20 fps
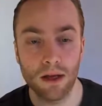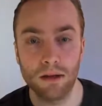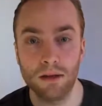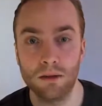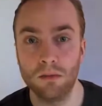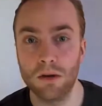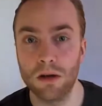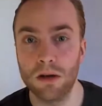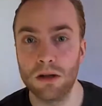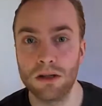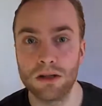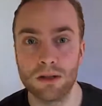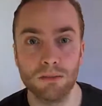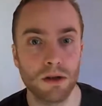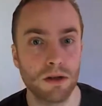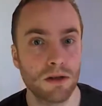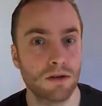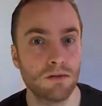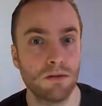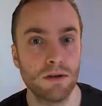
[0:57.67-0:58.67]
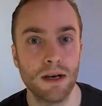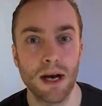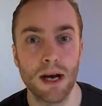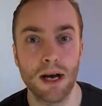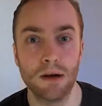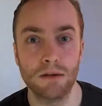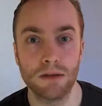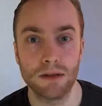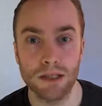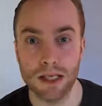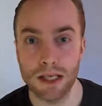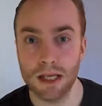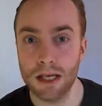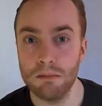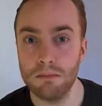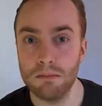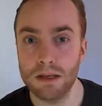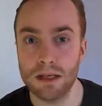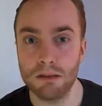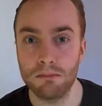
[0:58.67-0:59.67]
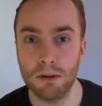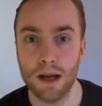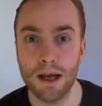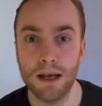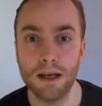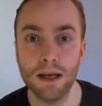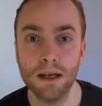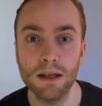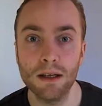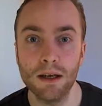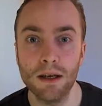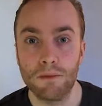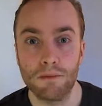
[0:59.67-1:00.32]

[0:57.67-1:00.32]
the world's most renowned teams playing